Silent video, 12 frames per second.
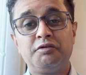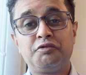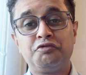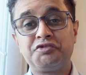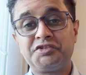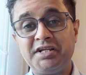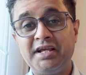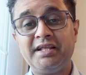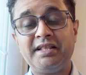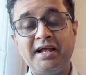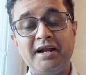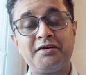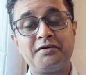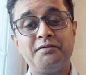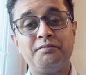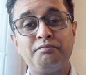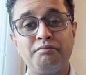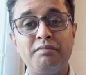to say that
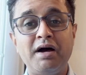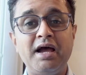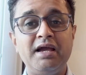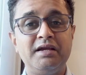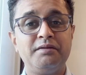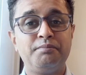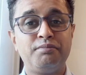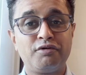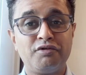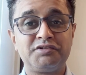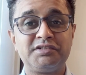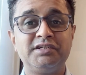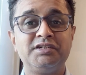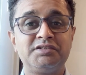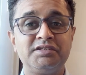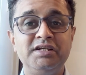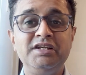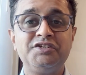my
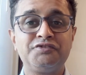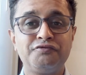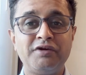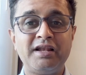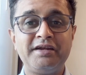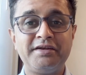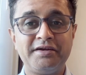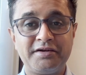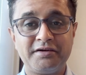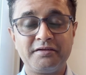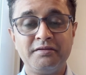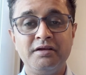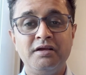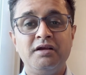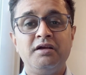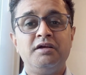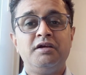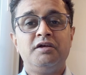process is validated.
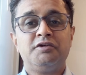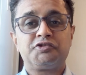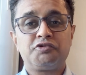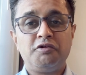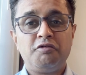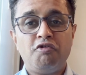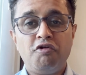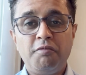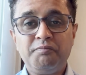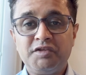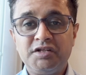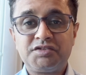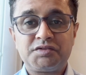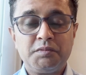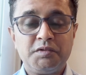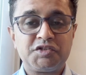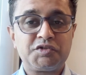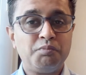So hope this
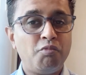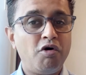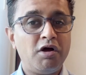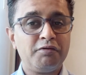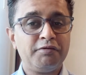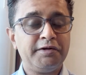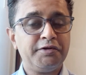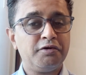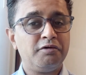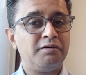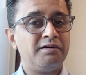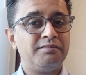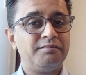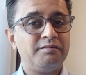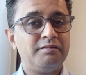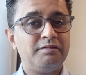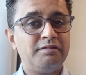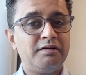small video
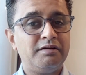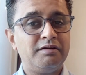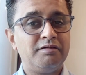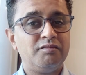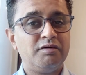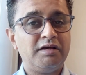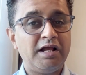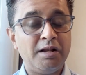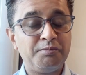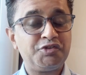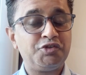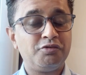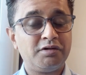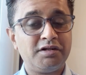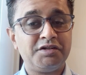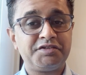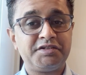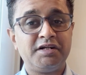helps you
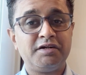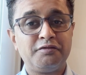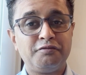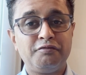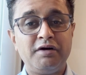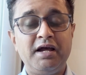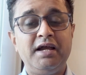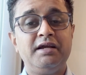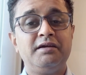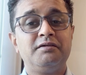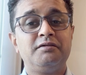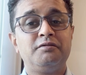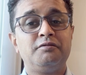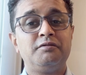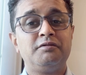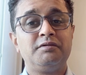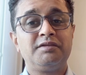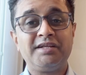understand why
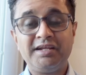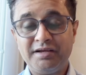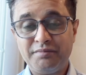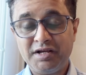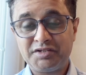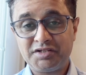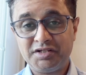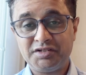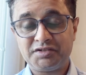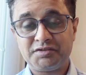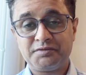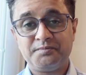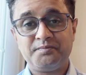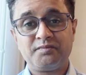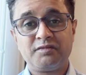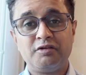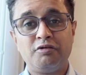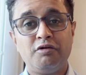three batches
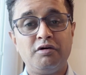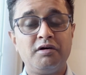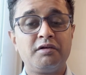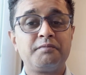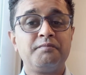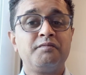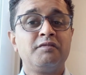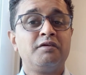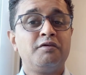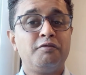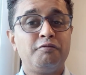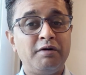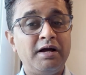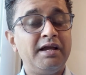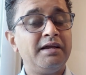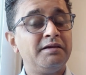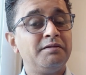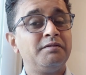or
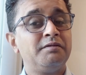why